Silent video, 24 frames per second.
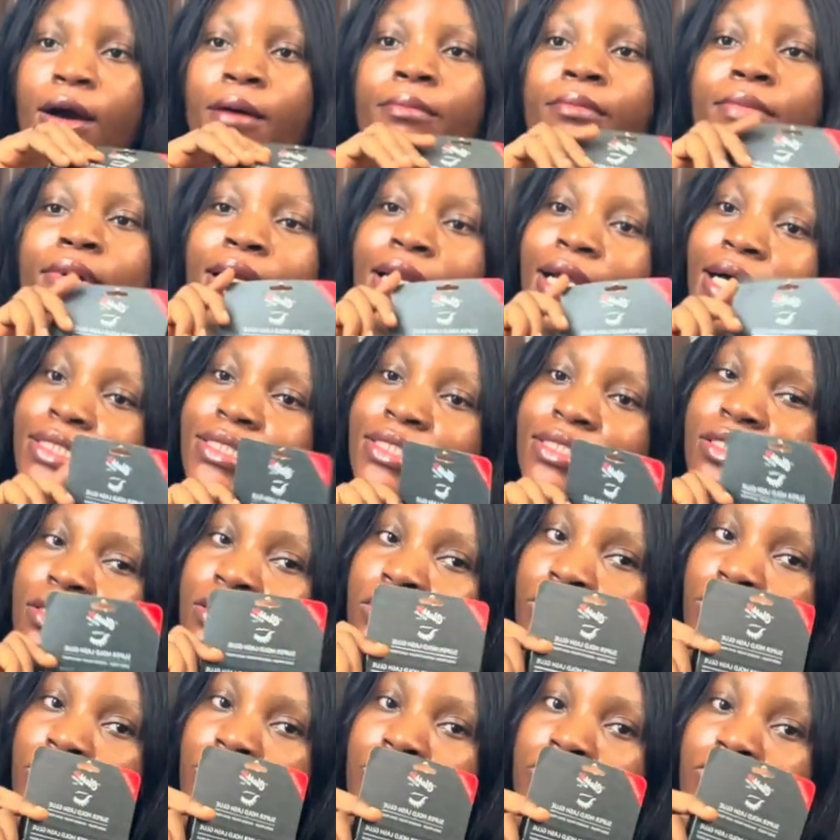
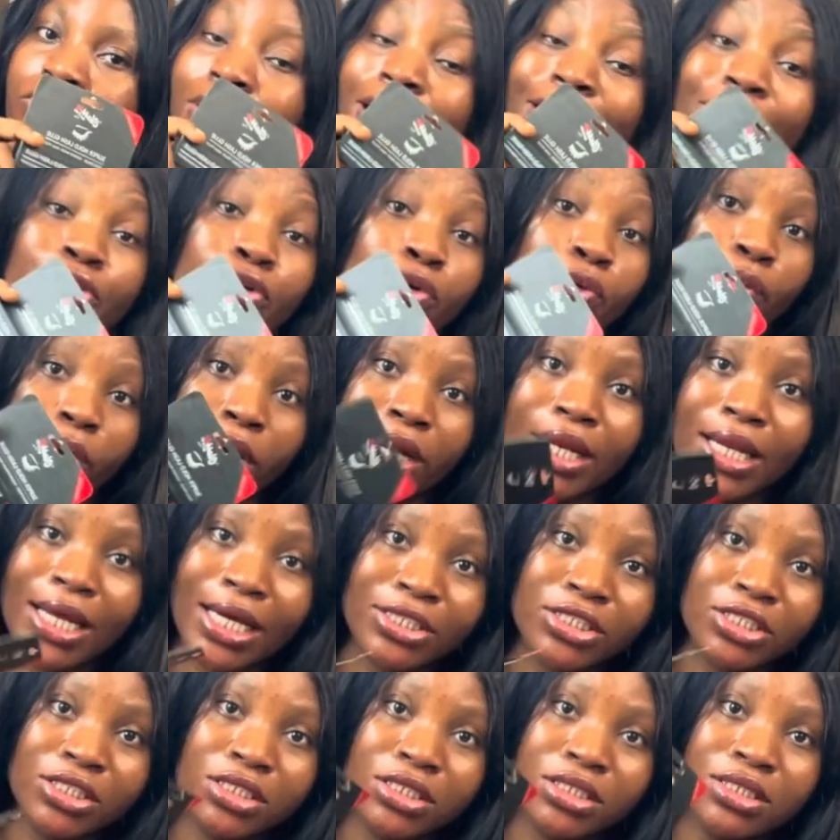Classic glue. I don't wear
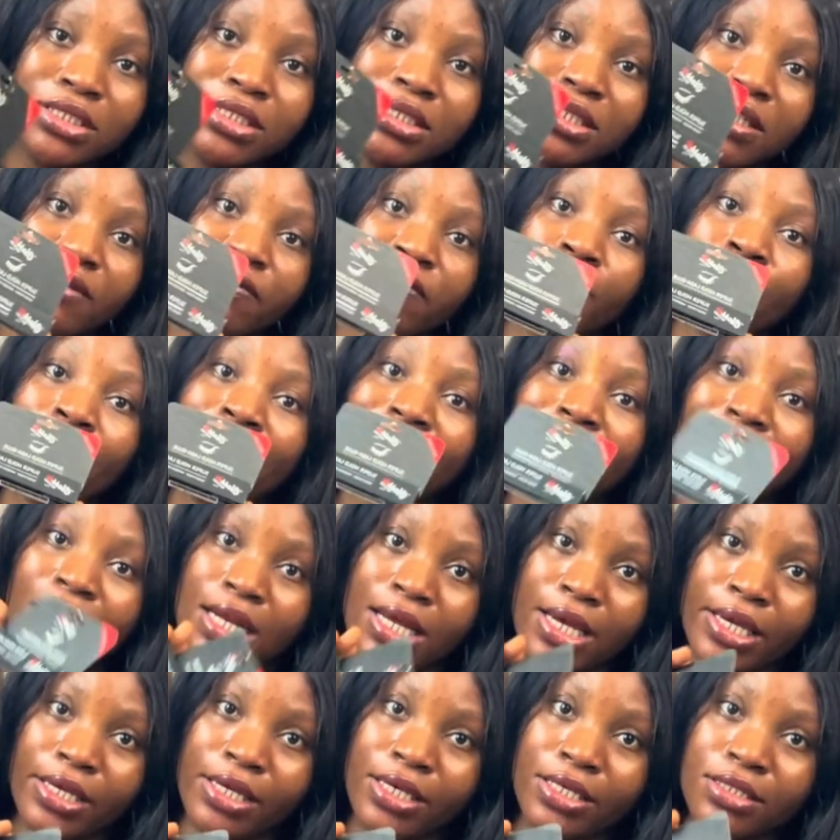lashes. These are for my
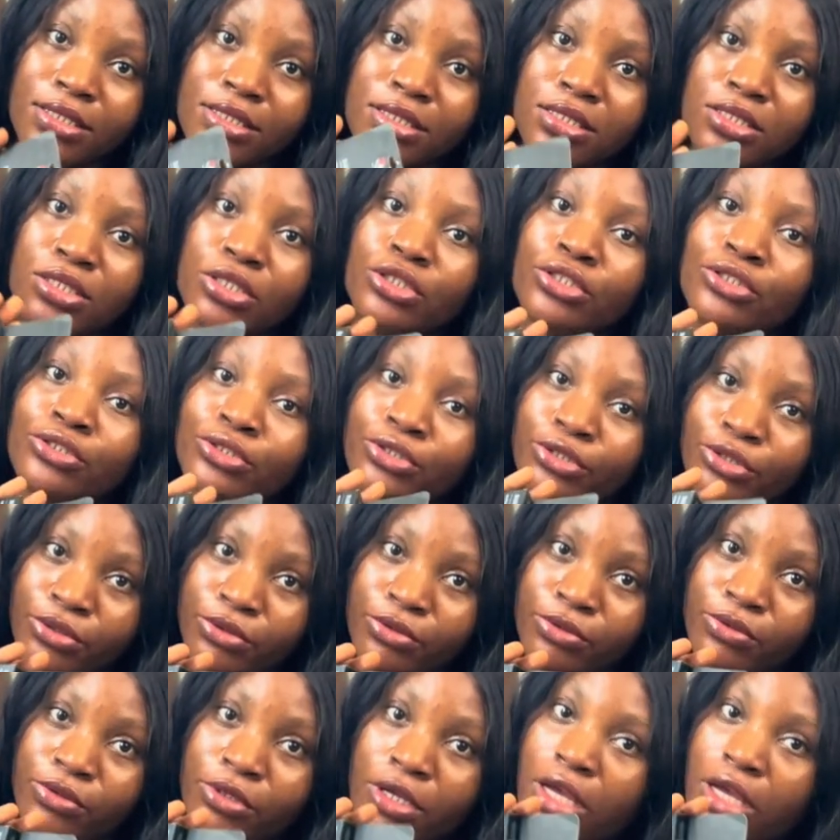clients, you know.